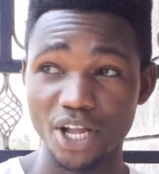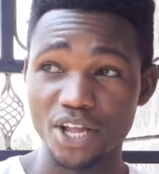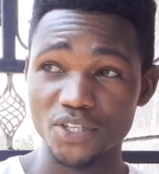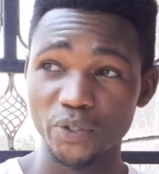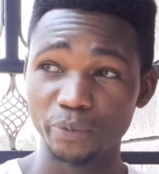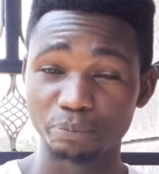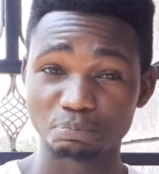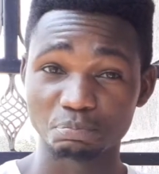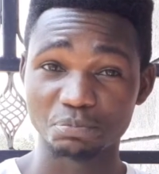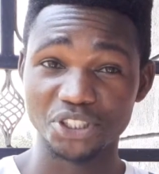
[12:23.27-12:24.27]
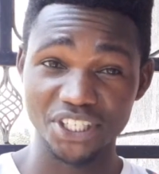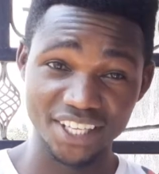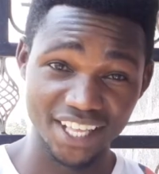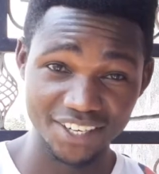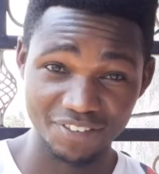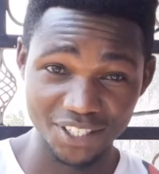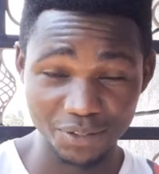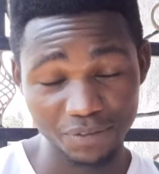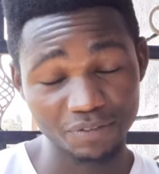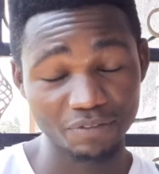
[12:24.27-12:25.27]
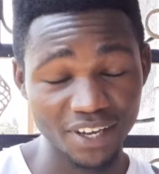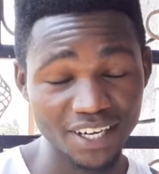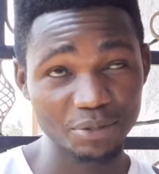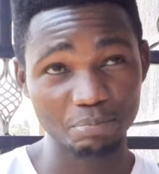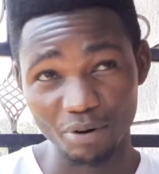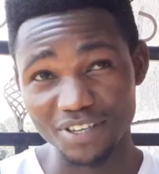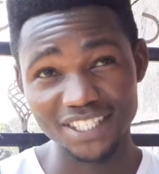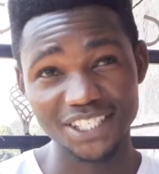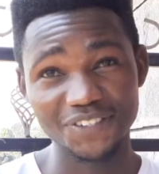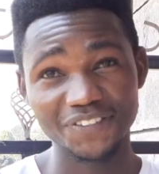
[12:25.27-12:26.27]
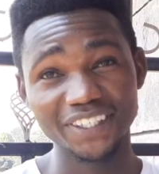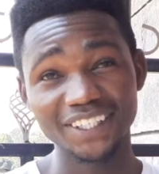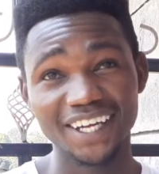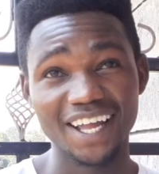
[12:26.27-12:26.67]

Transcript: So take that very, very positively,